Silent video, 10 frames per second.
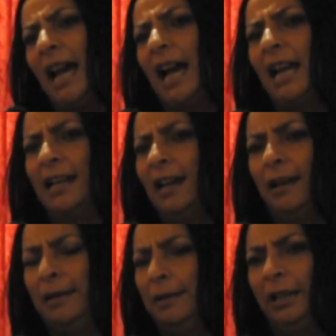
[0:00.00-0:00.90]
Yeah,
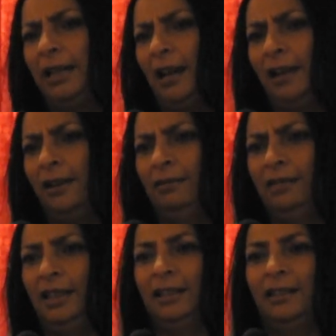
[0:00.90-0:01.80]
I mean, I don't
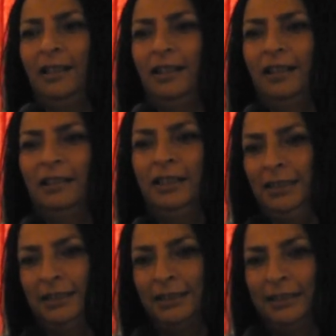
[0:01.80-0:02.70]
think, yeah,
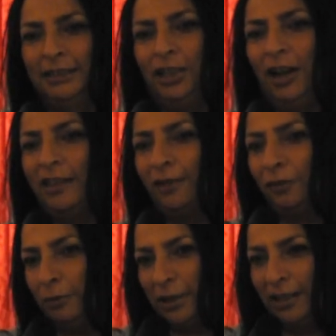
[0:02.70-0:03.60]
I think if
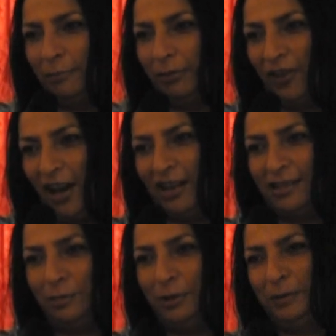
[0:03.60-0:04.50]
we were to
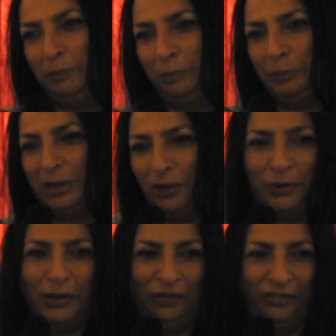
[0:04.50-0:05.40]
improvise, we'd be
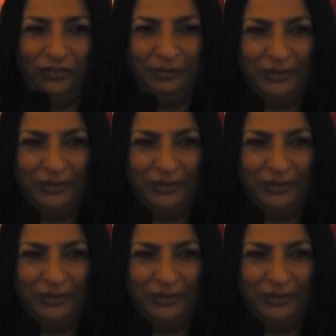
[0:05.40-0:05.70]
told off.